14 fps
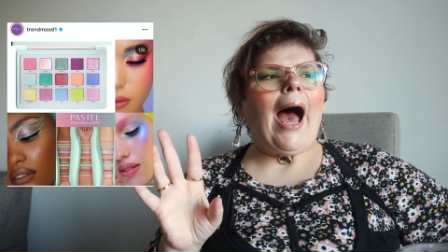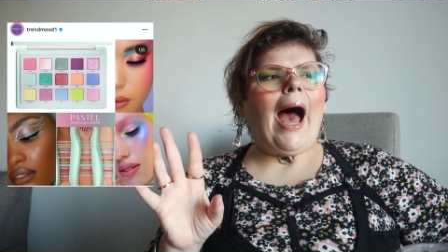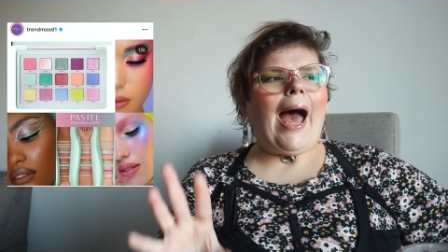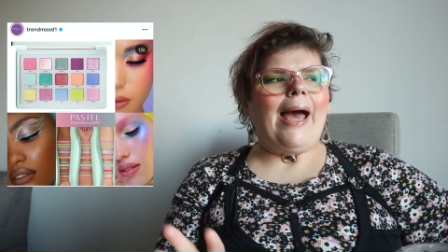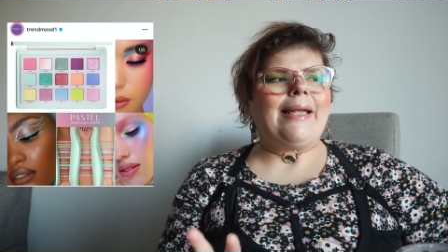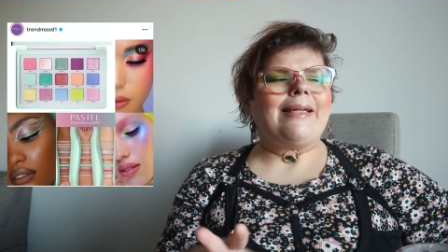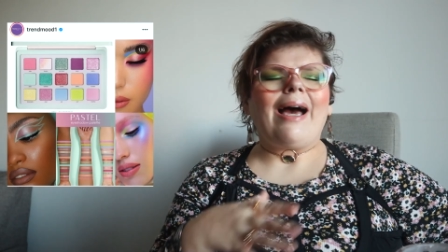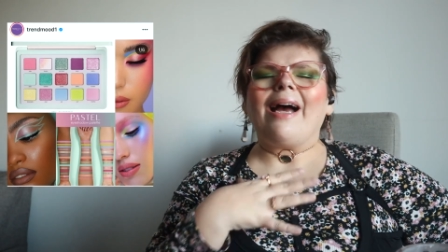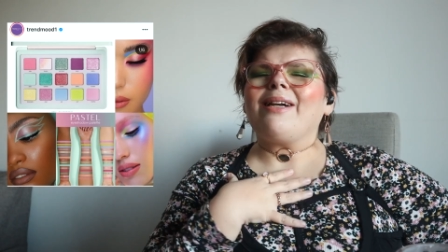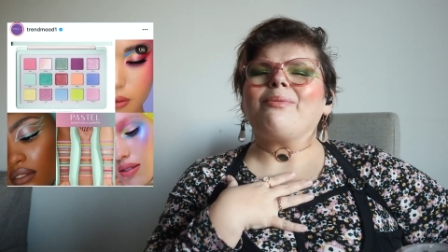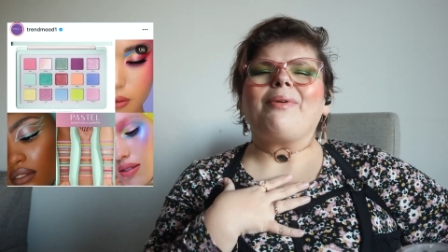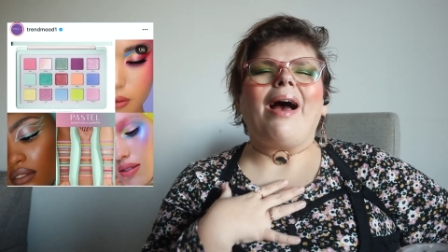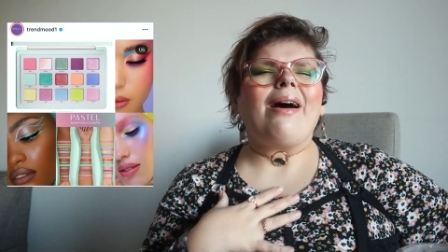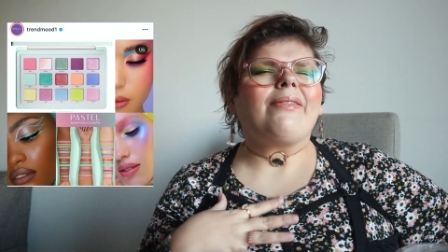And I
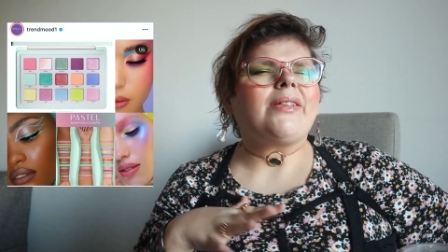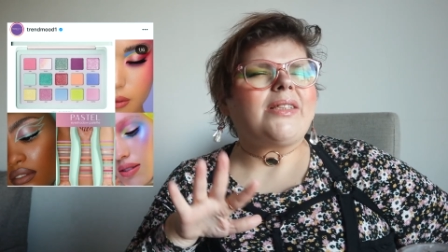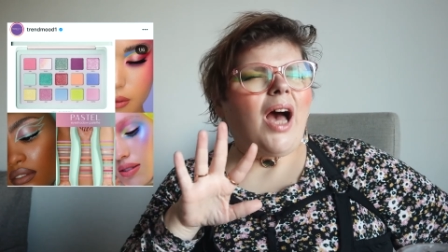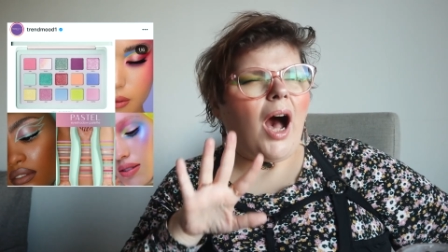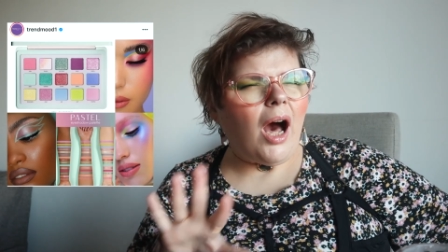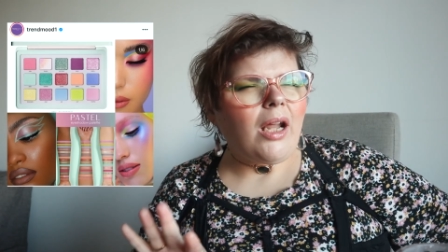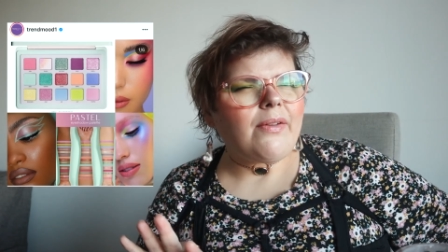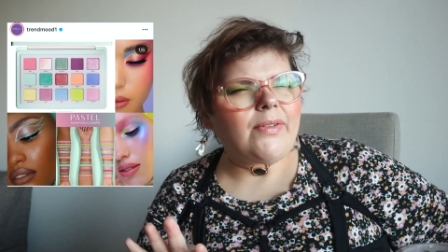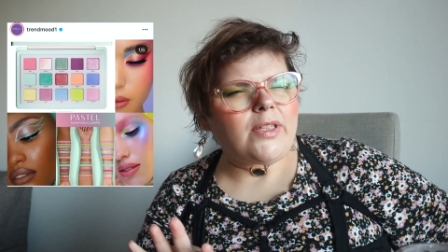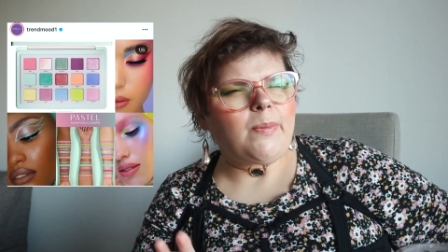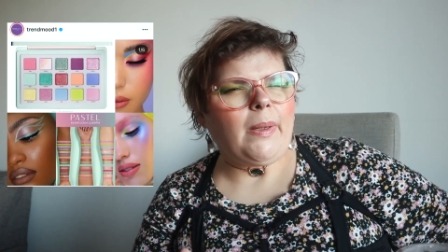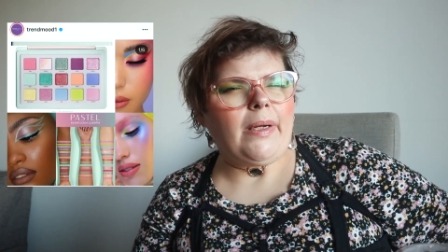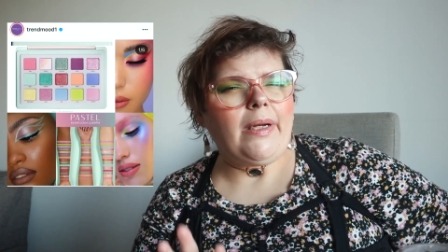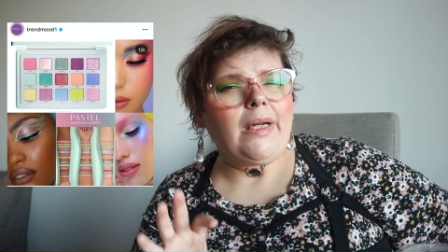don't have a ton of
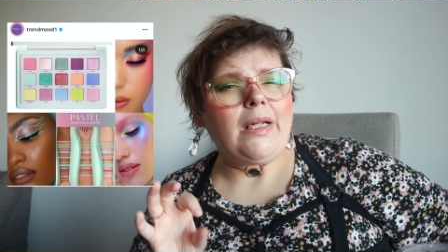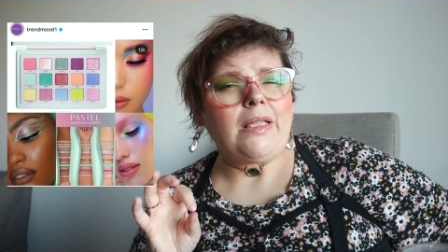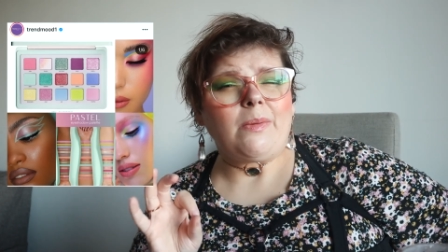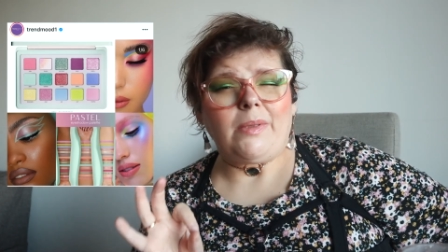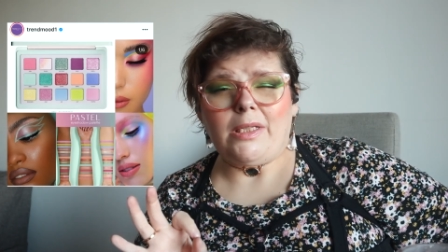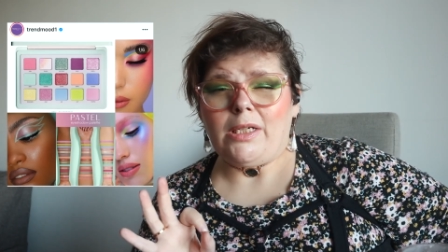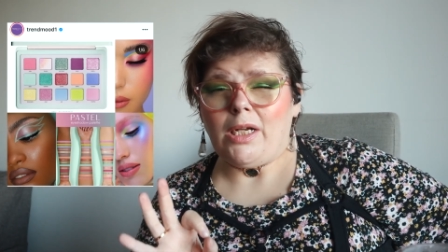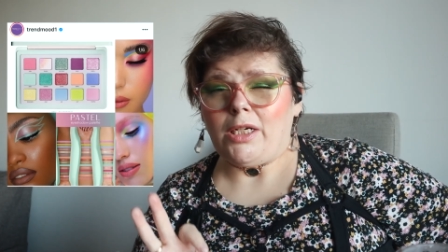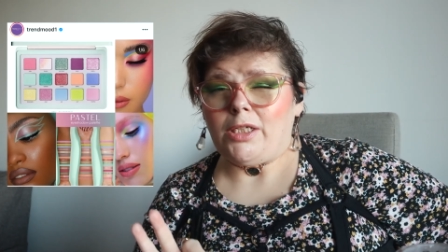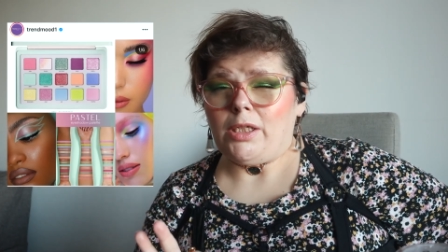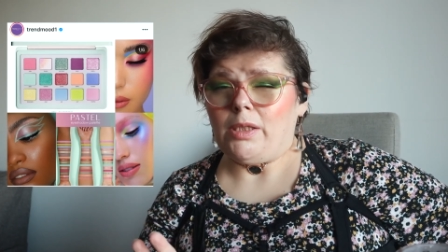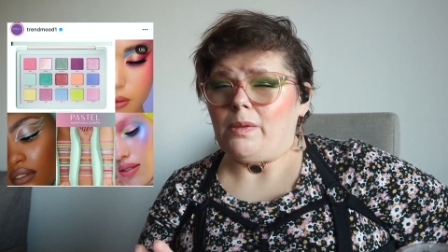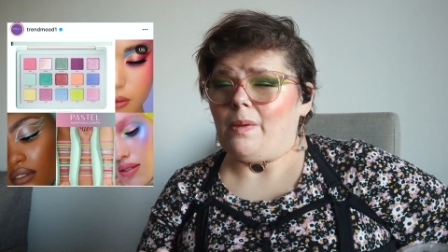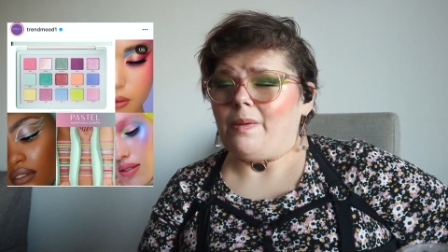experience with Natasha
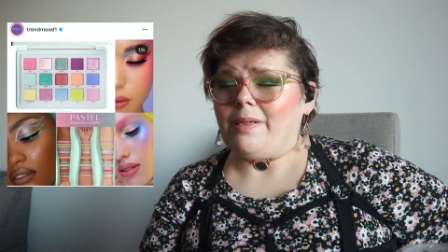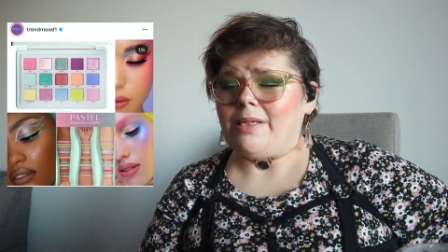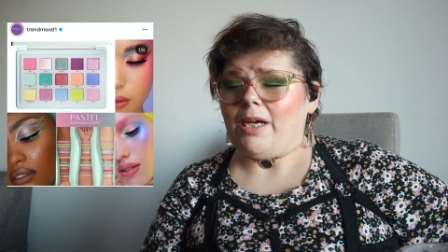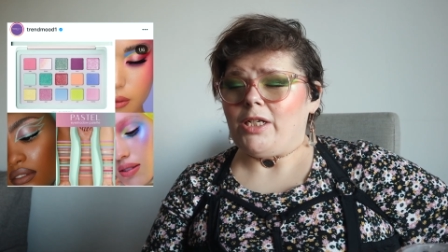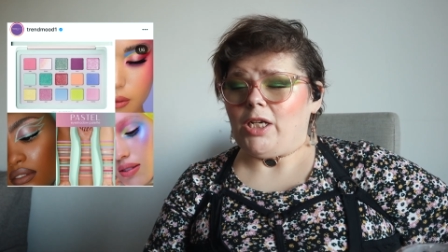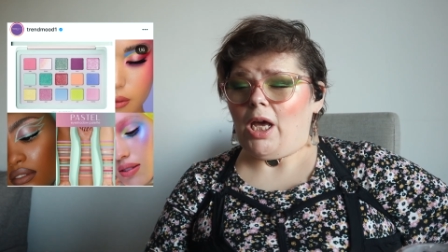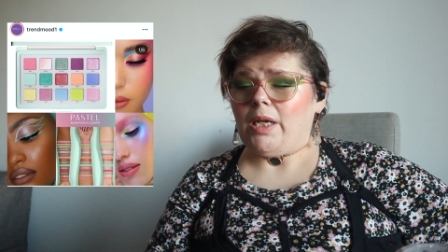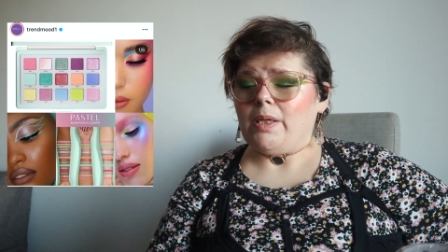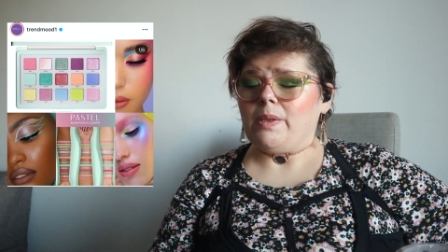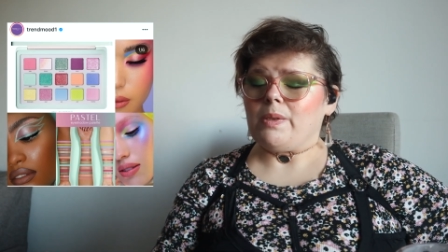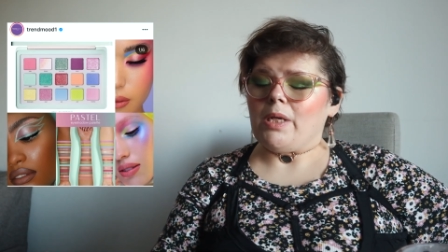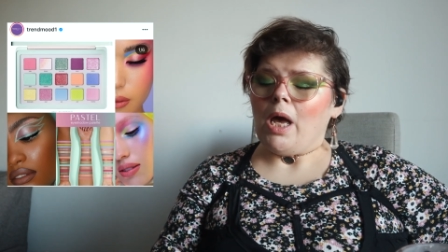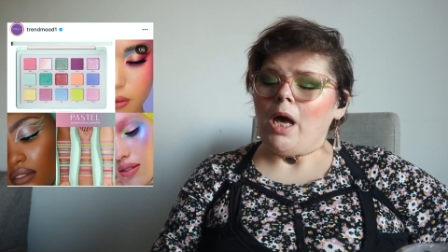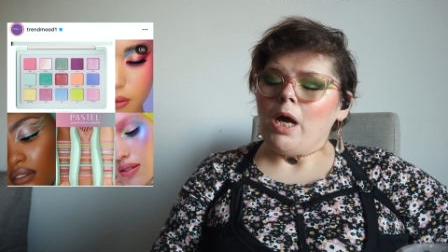Denona's eyeshadows,